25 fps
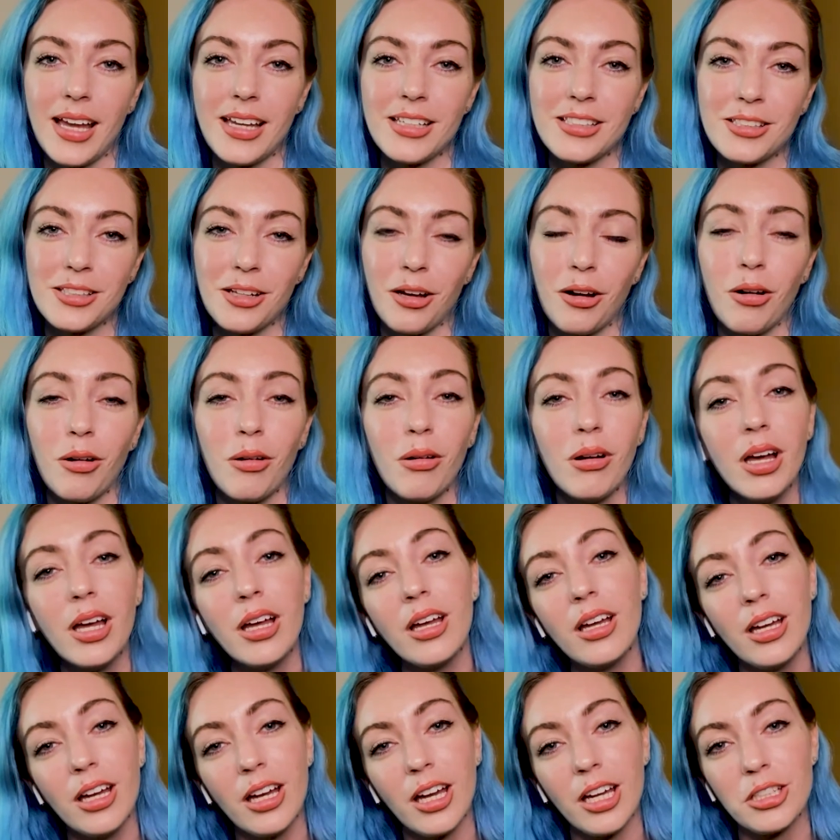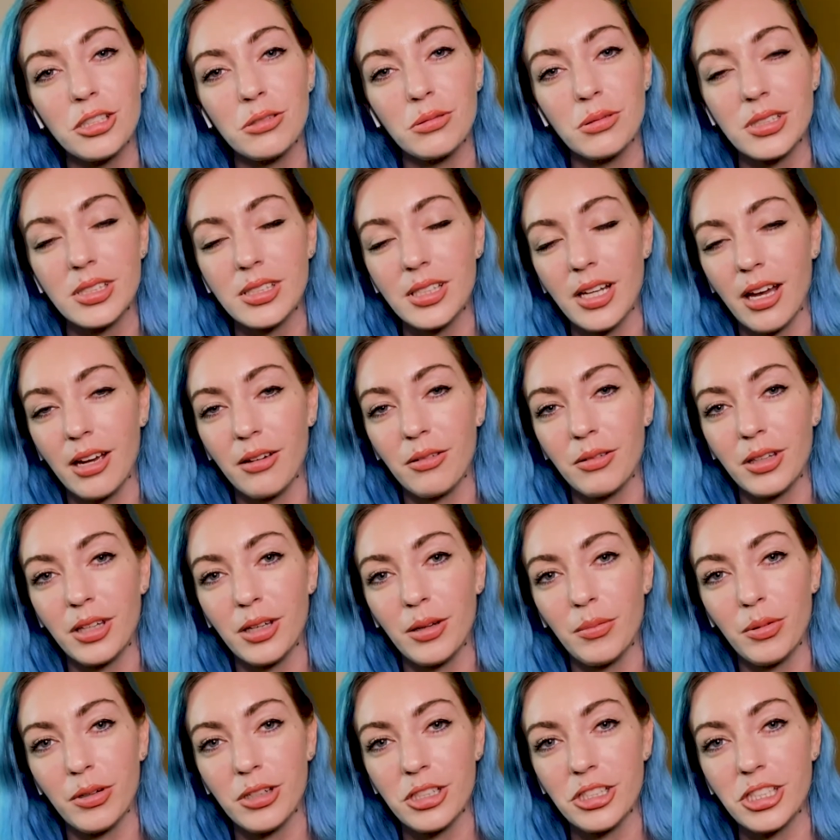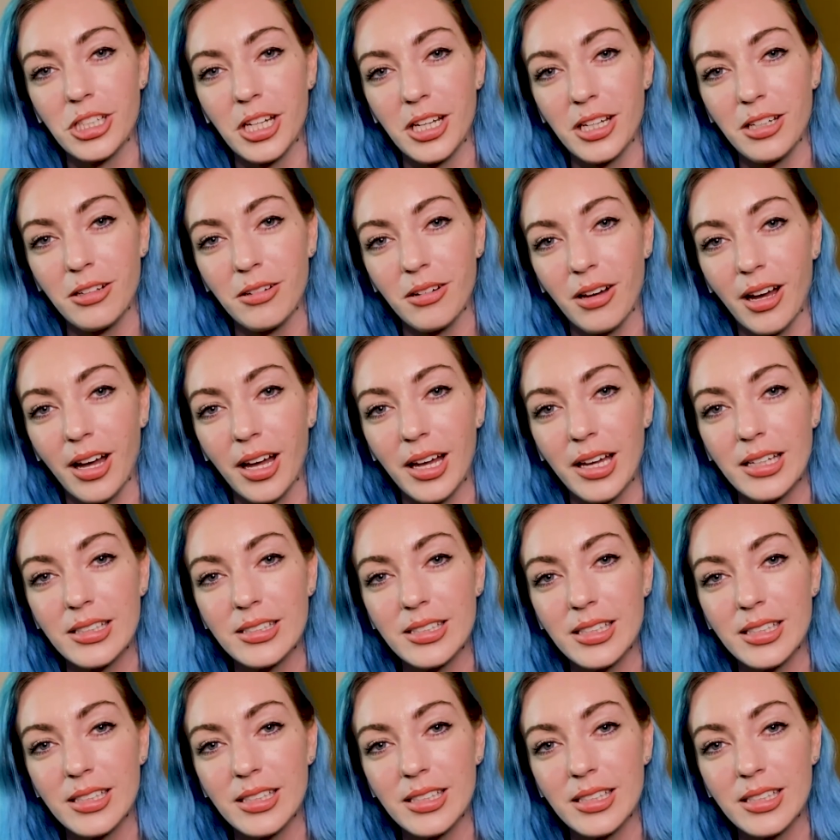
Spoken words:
So I just want to say I really appreciate you guys,